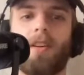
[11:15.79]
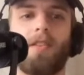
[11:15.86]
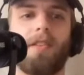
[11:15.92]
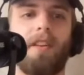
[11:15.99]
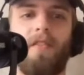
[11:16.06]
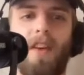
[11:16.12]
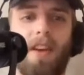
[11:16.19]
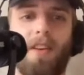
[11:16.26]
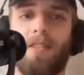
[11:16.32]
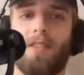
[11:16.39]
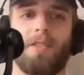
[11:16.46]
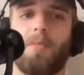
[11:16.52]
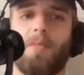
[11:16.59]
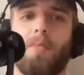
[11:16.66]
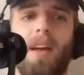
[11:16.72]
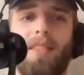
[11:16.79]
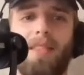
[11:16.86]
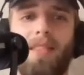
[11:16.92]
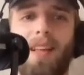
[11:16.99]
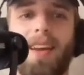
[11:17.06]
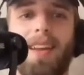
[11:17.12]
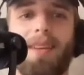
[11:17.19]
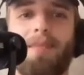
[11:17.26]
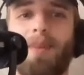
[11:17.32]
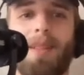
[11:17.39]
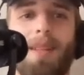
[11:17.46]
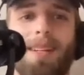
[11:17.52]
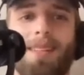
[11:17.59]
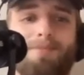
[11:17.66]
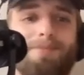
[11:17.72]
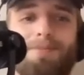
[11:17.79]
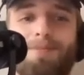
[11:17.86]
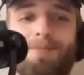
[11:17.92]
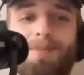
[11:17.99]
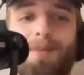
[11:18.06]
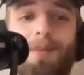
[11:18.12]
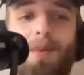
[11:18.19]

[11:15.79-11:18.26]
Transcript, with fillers: Good defender, super athletic, but like yeah.